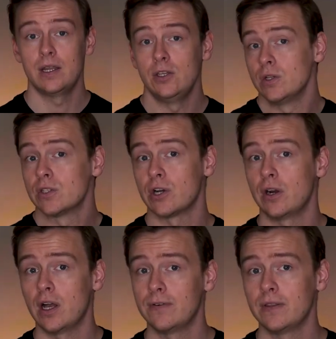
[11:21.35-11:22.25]
Now you can start
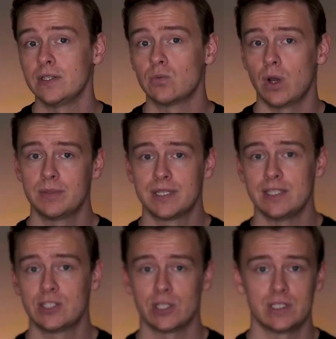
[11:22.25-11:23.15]
off on these
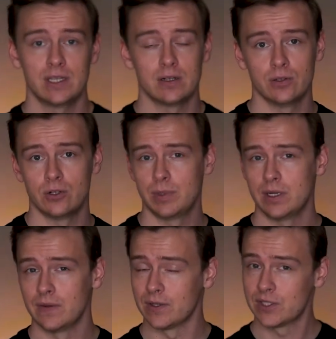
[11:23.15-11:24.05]
websites just to get a little bit
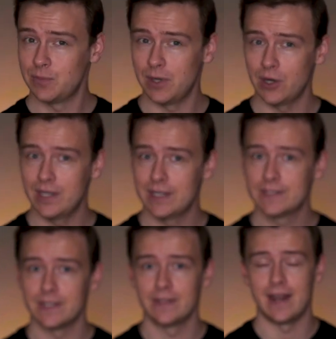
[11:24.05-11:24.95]
of
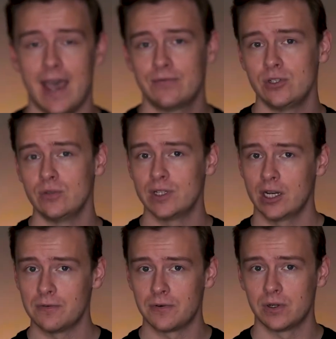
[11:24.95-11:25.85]
experience, and then after you've done
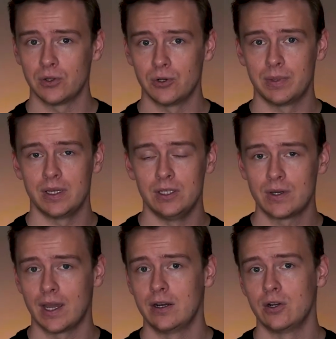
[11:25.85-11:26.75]
it for a little bit, you
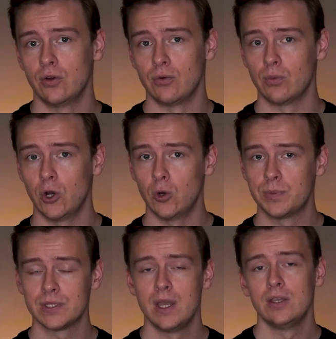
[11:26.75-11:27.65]
kind of know the
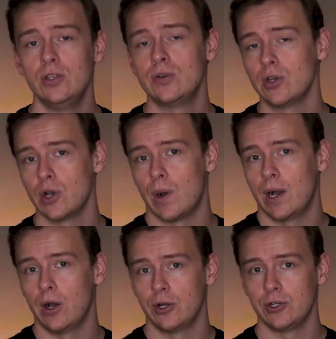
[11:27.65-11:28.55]
ropes. You can go
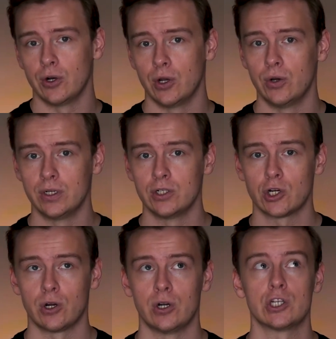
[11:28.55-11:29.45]
out on your own and
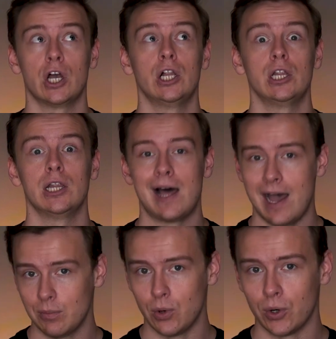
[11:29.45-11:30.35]
charge a
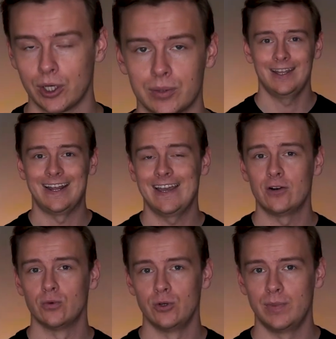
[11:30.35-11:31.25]
lot more. And I had a
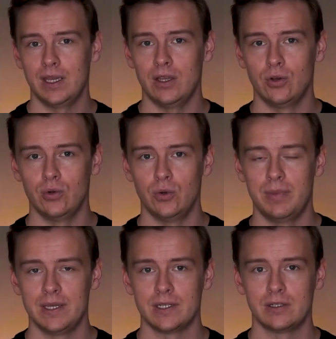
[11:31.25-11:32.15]
roommate who
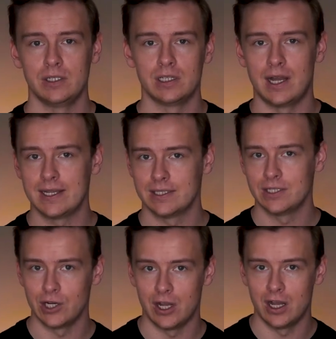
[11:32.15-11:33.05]
basically lost his
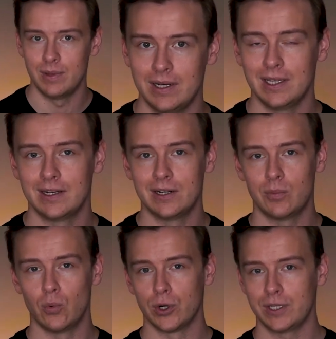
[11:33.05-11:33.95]
job and he ended
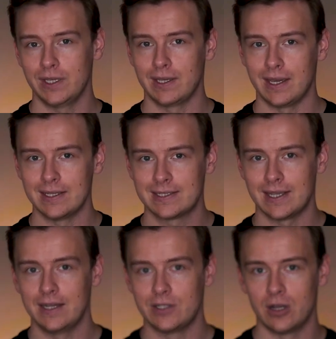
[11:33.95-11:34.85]
up working a
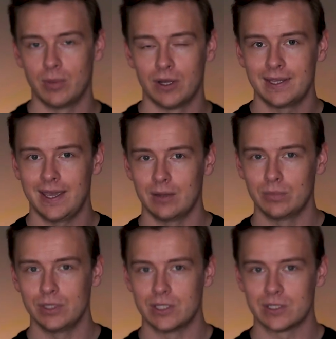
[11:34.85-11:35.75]
side job on
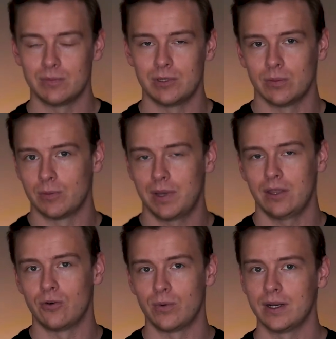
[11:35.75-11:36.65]
Cambly just to be able to pay
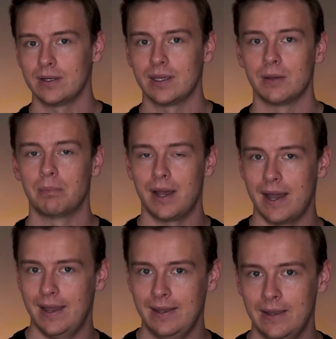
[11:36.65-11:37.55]
the rent and get
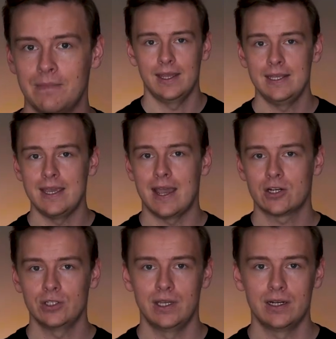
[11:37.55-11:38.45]
by. And he
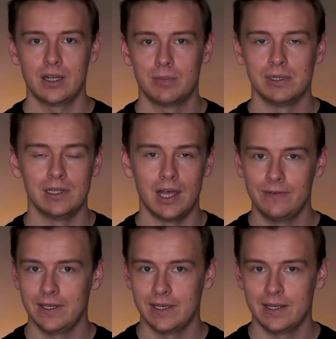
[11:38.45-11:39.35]
actually ended up
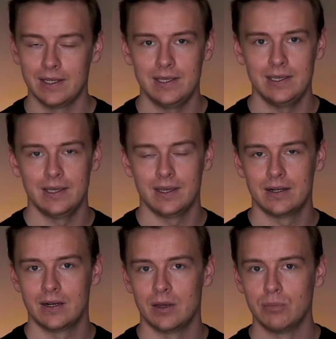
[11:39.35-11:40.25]
loving it. He
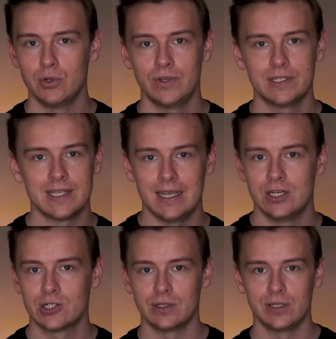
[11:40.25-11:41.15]
ended up moving to
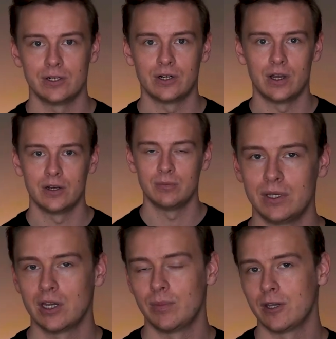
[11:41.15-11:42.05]
Asia later on and
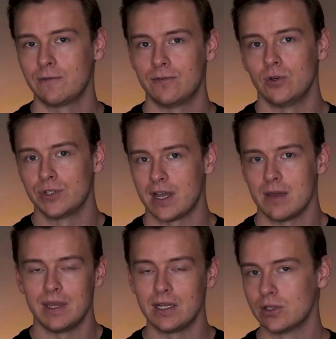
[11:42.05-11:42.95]
becoming a
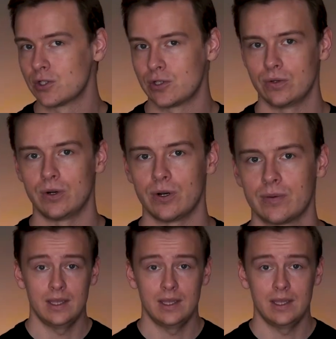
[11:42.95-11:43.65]
full-time English tutor.